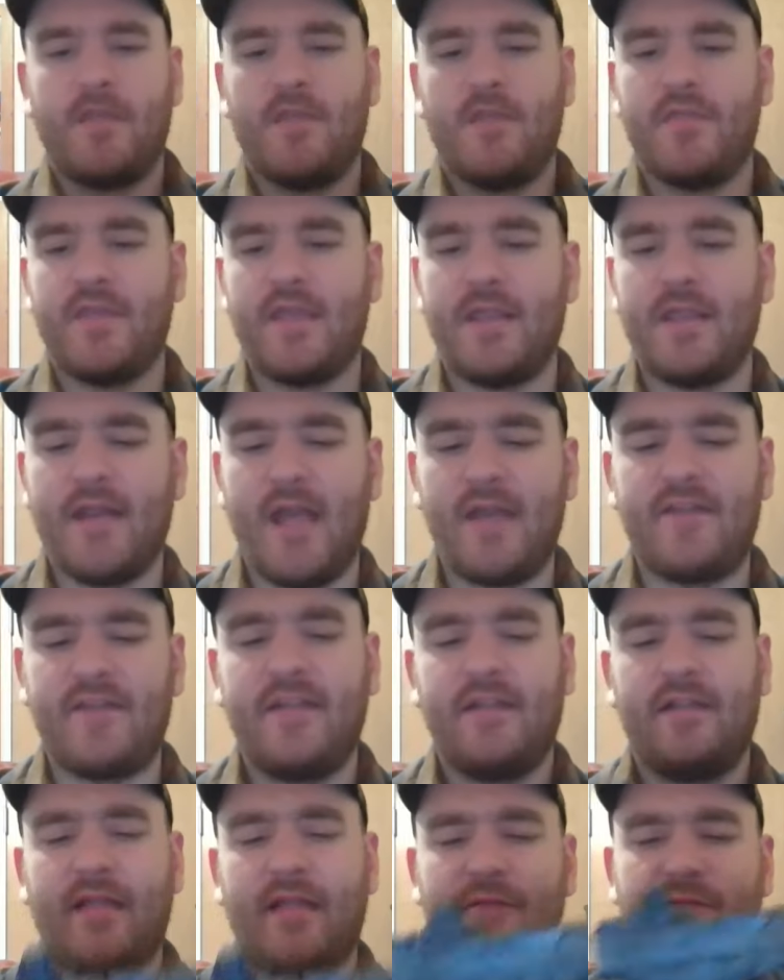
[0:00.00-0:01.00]
The
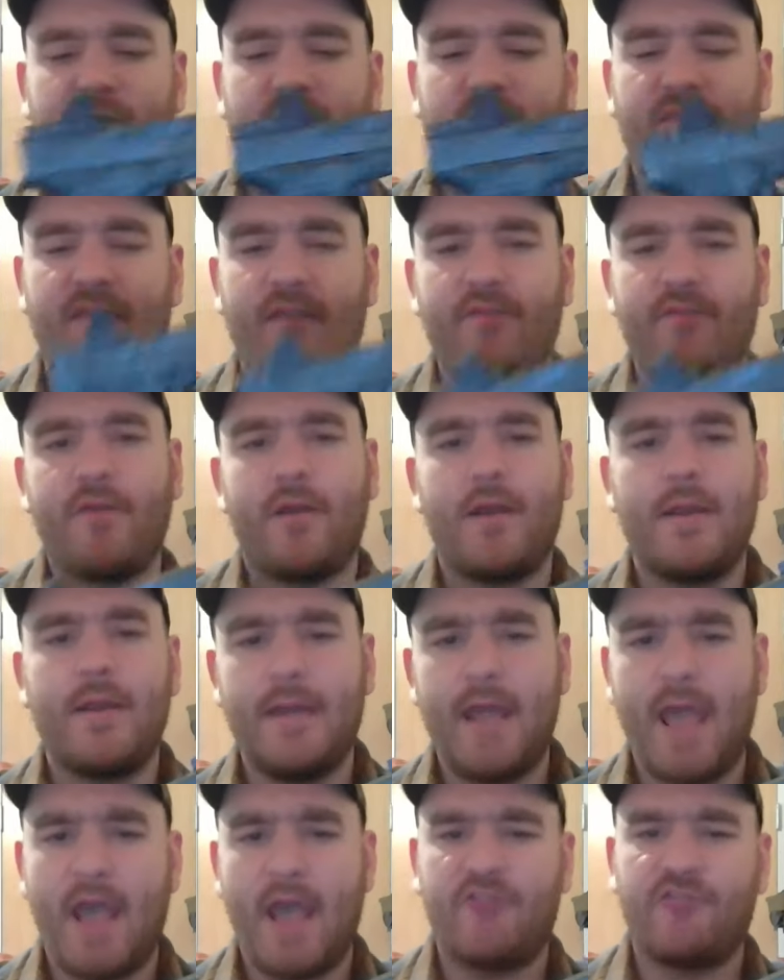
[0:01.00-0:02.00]
1911 is a very
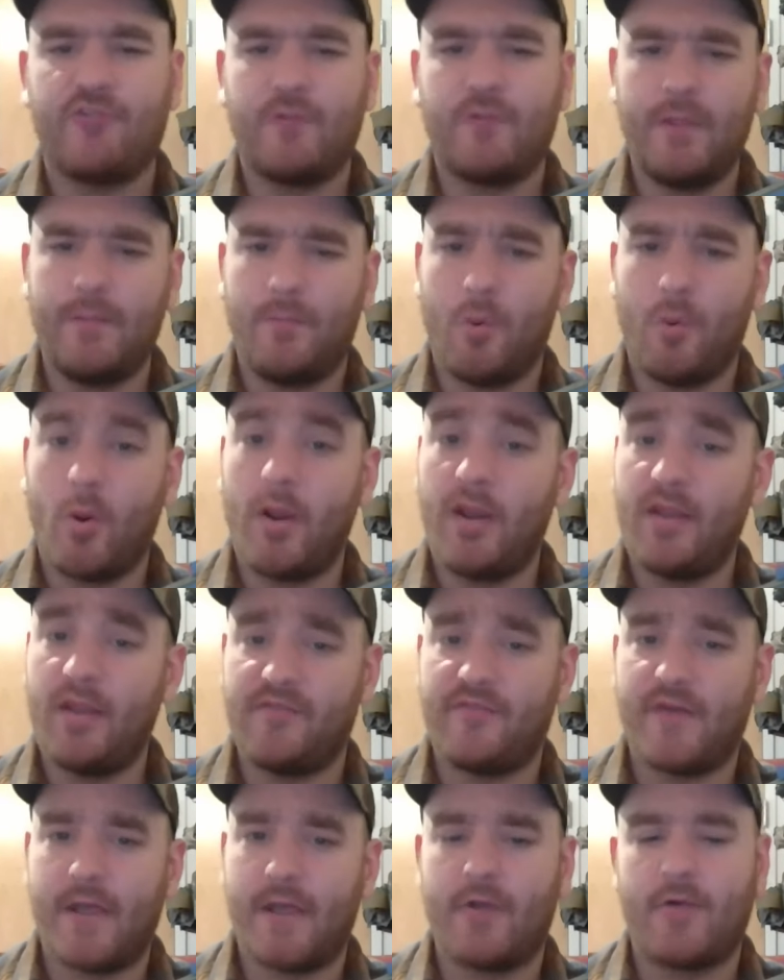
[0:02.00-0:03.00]
naturally pointing
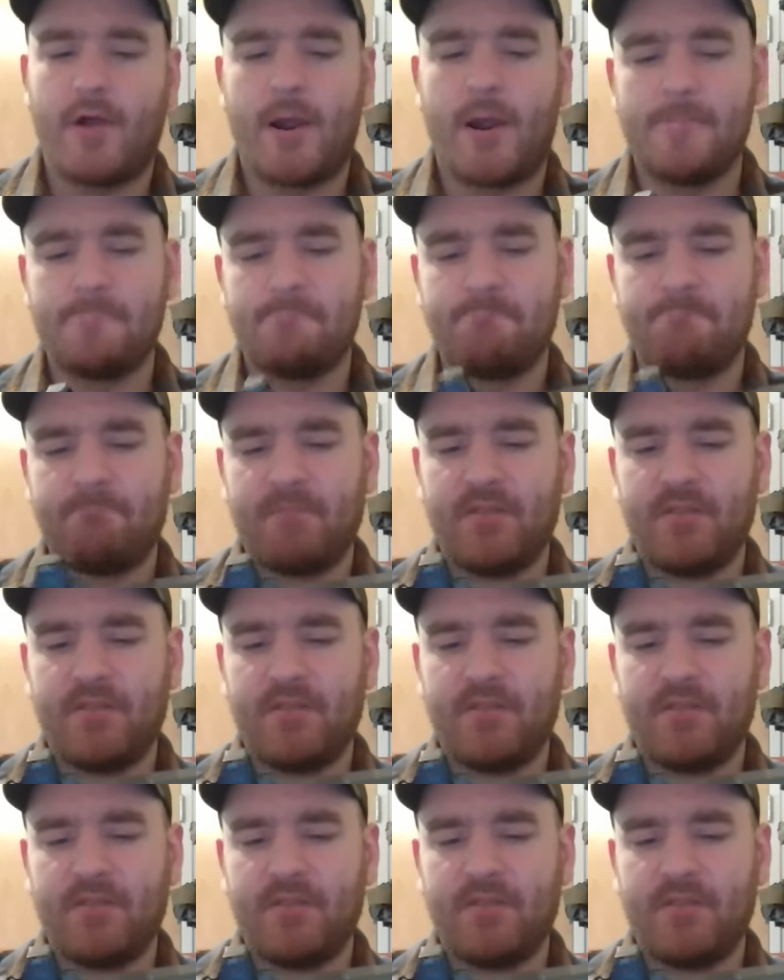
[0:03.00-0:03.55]
firearm.